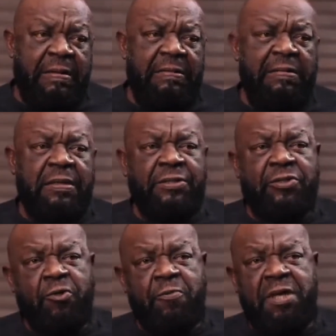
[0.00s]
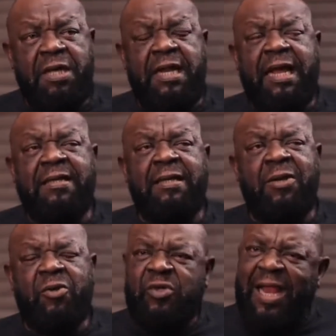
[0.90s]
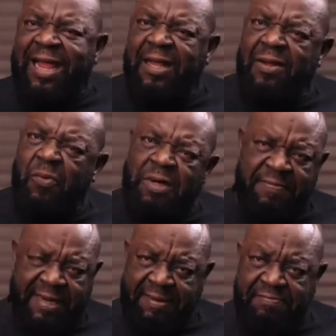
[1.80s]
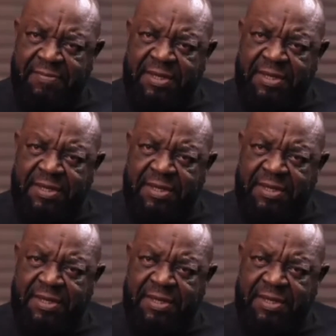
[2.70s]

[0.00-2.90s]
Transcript: he told me that it looks like one of them